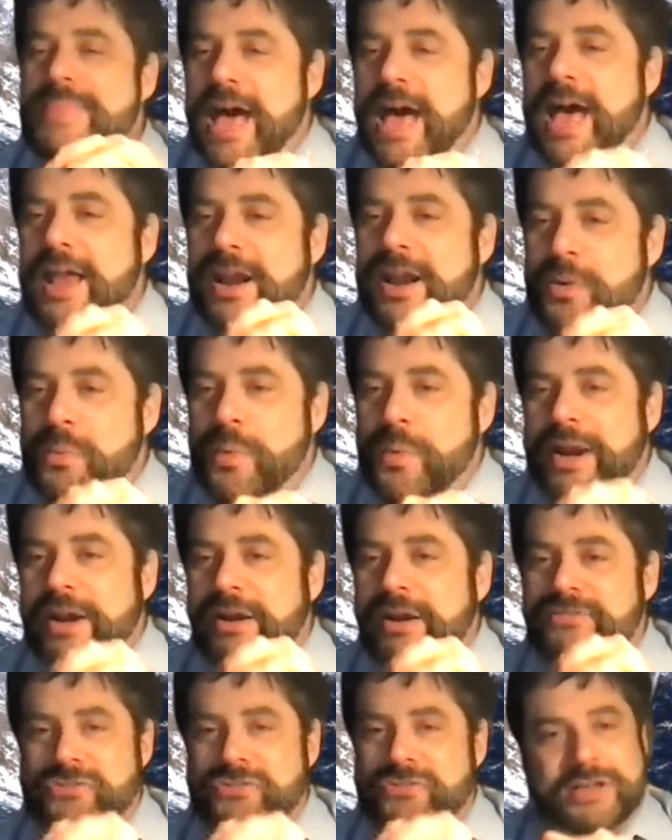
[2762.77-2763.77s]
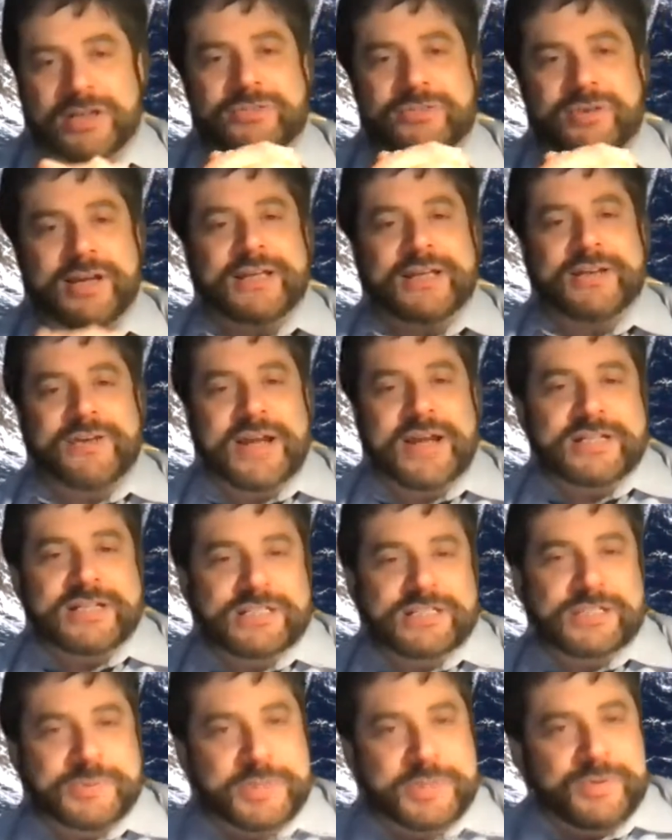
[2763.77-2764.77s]
not aware of drug drug
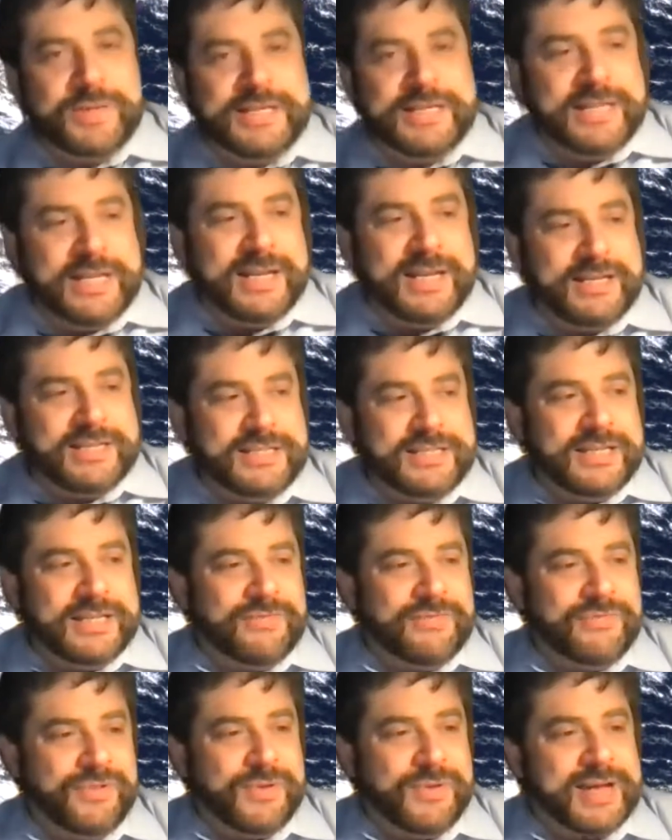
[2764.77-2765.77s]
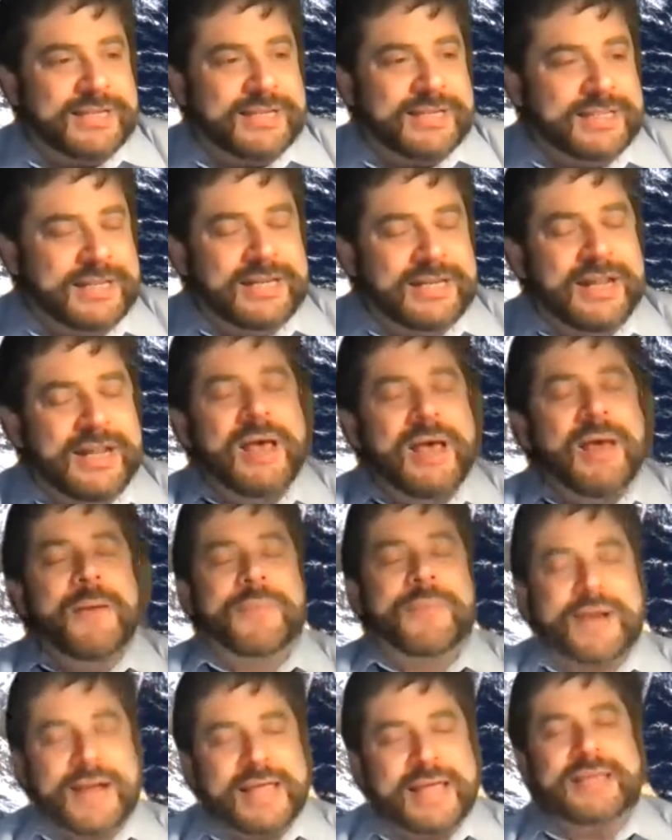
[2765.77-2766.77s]
interactions between THC and fluoxetine,
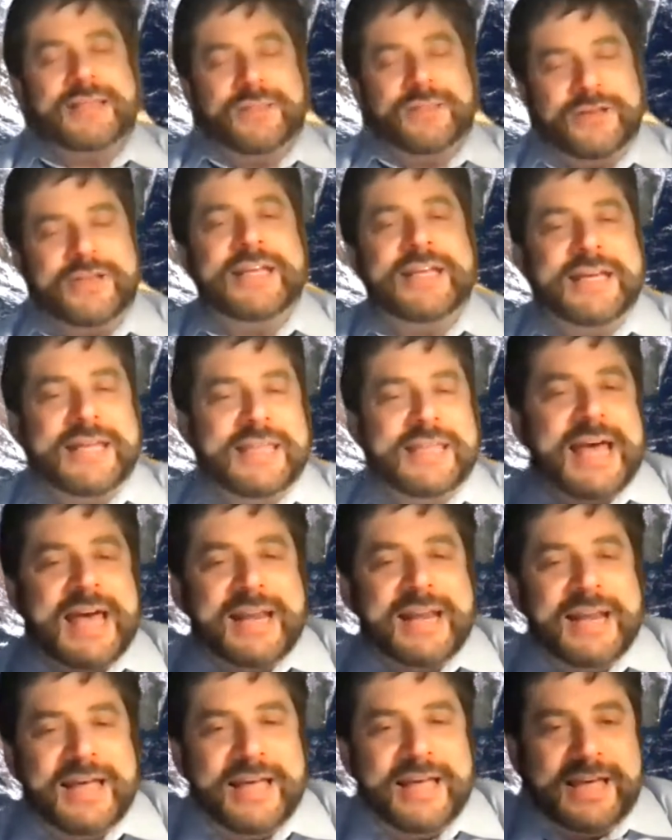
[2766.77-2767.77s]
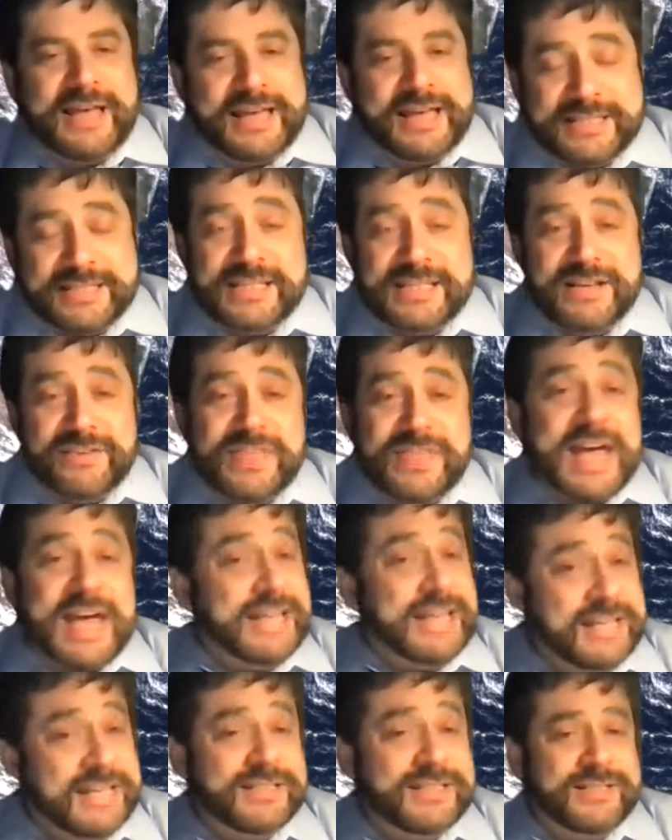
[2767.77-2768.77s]
but I can look into that uh, and see if
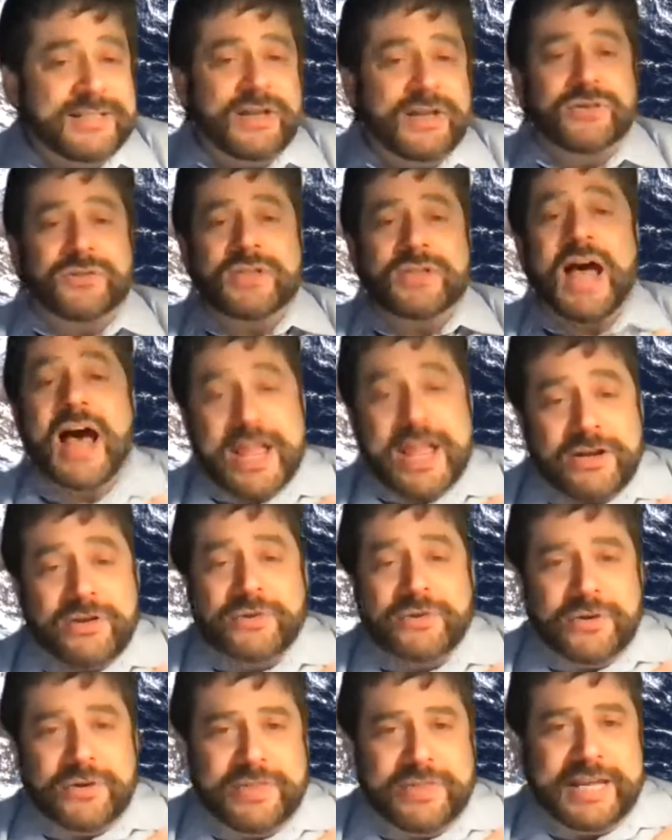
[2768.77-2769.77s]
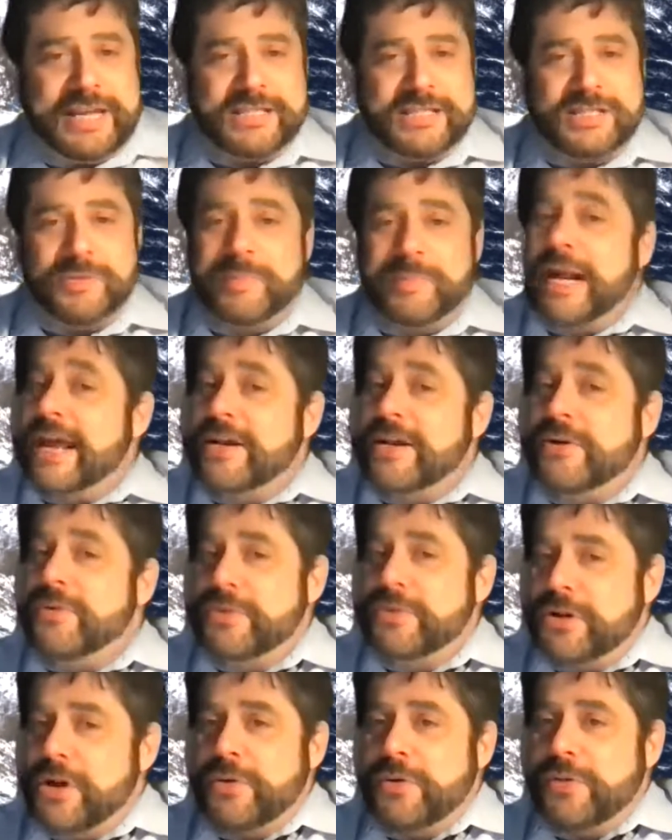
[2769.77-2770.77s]
that is known. I don't know the answer, but I
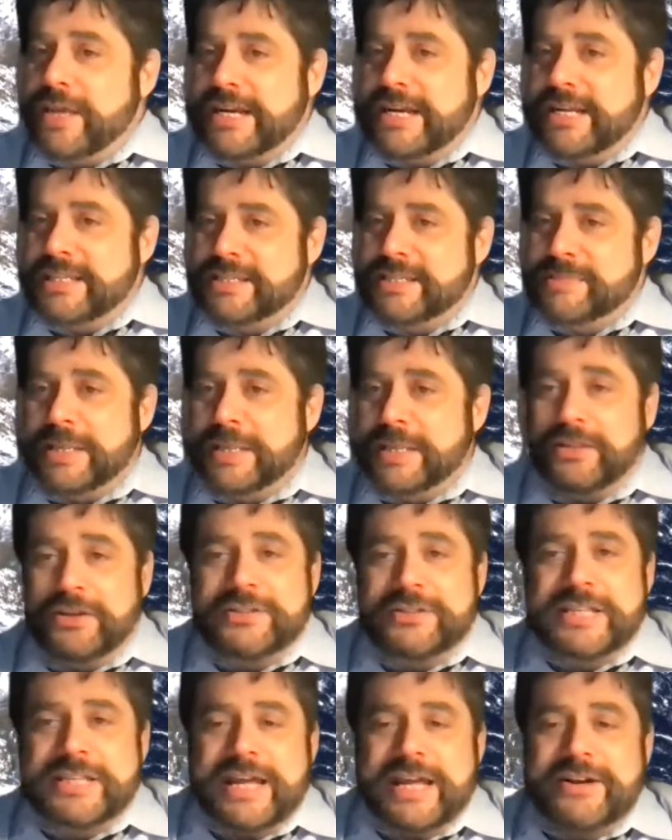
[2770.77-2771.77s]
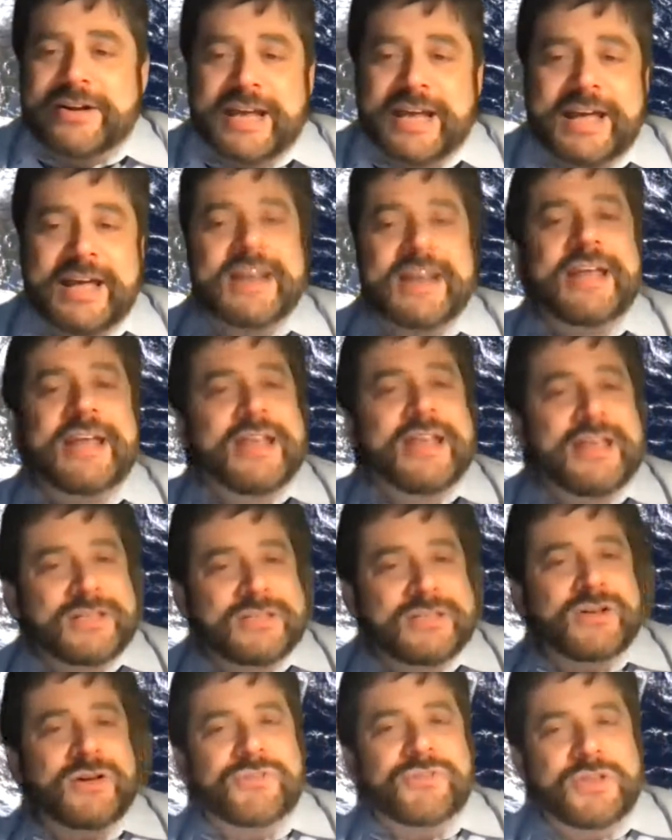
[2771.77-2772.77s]
don't know that it's been looked at or not.
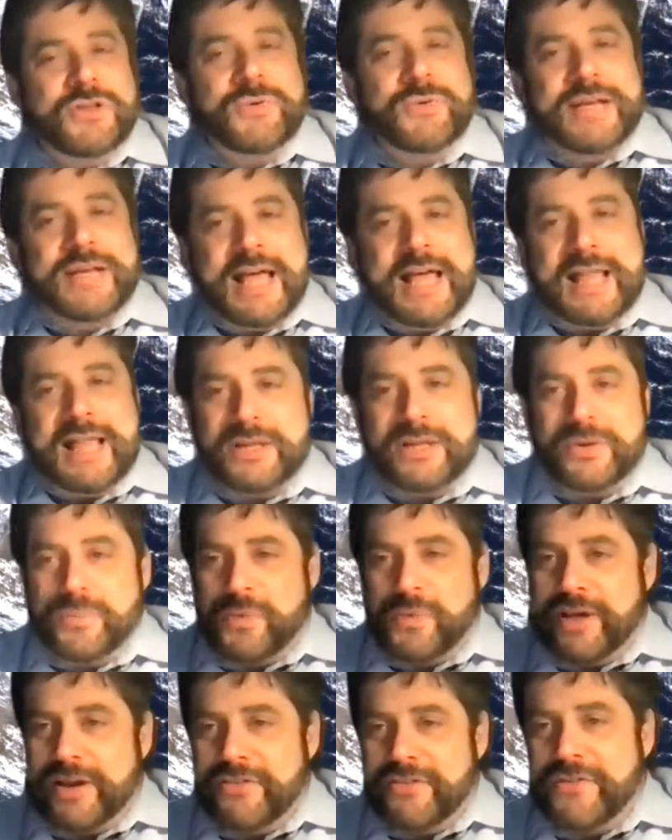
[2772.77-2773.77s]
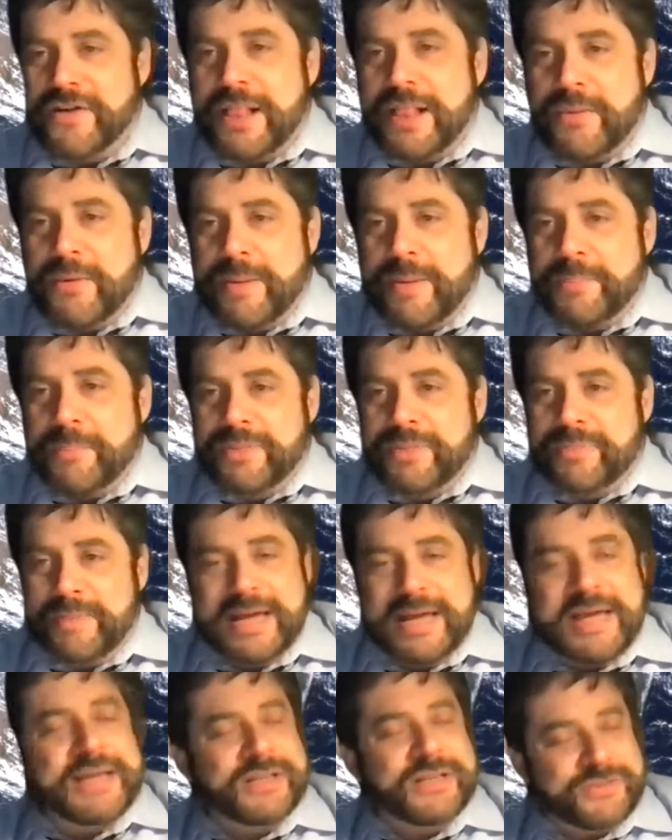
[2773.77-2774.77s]
So if you and Ellen want to follow up with
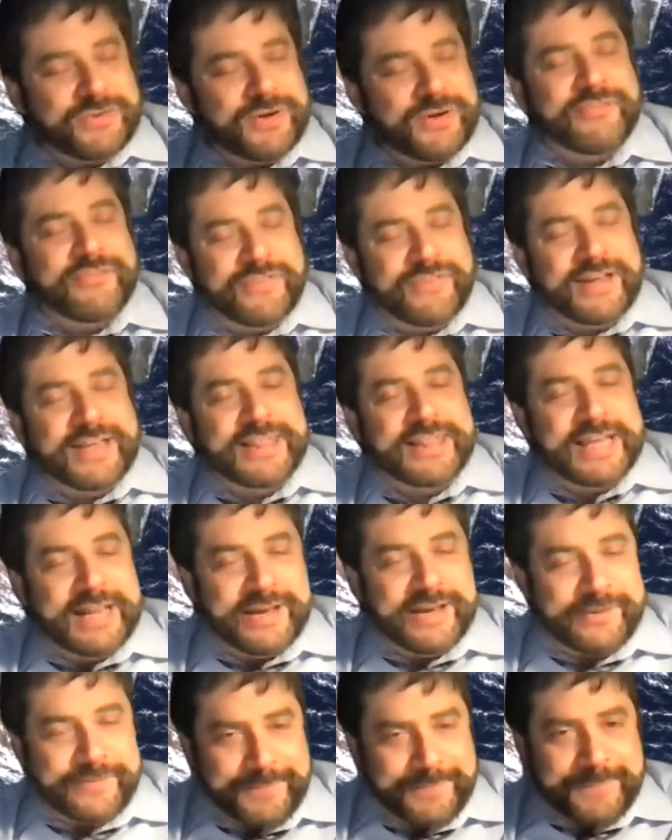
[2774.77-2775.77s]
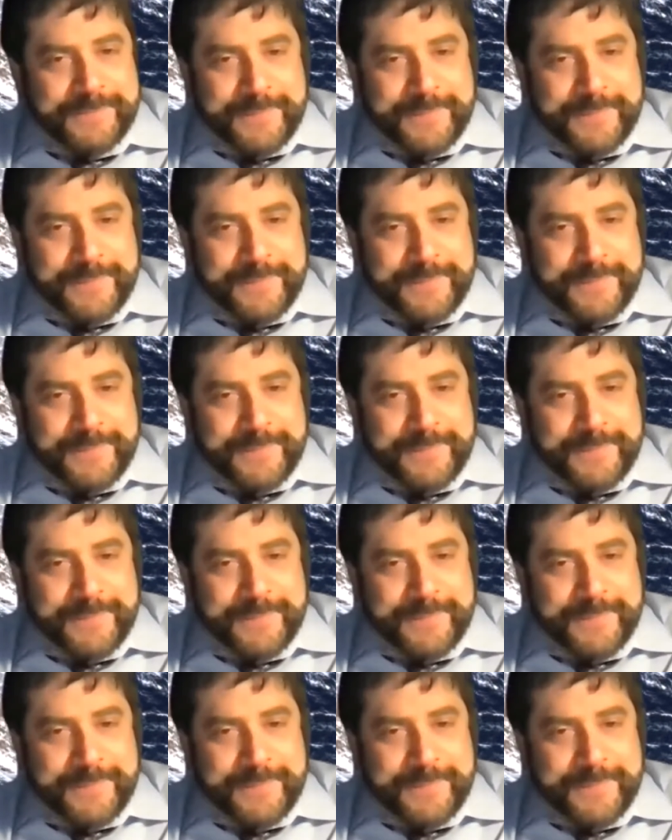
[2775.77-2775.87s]
me, I can try to find that out.